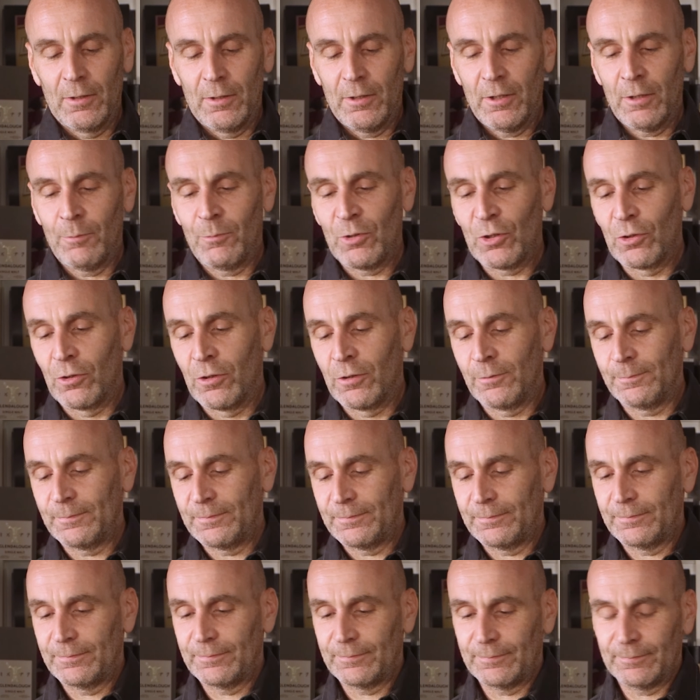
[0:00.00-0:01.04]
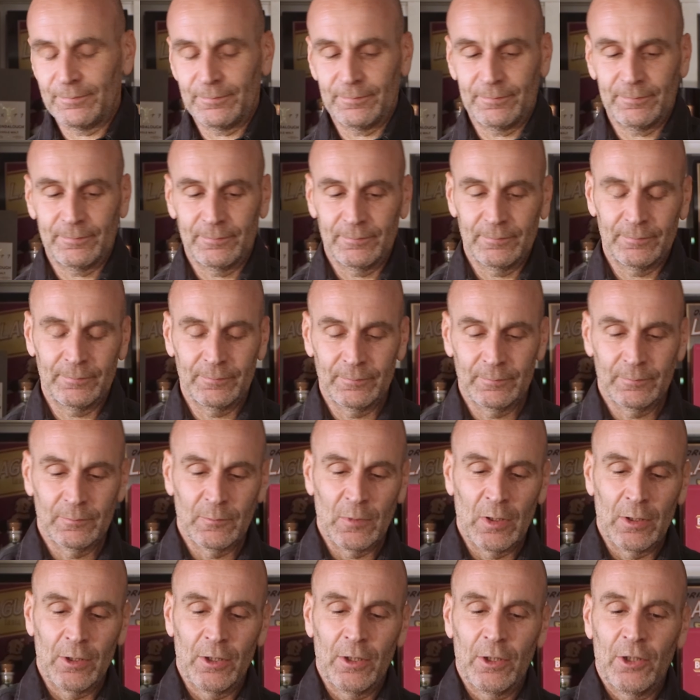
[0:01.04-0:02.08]
And we go.
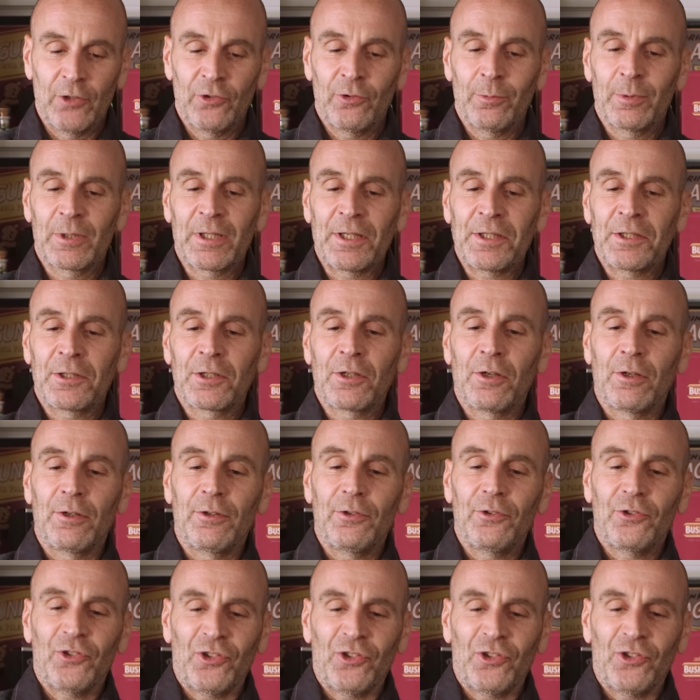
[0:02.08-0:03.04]
So we kind of got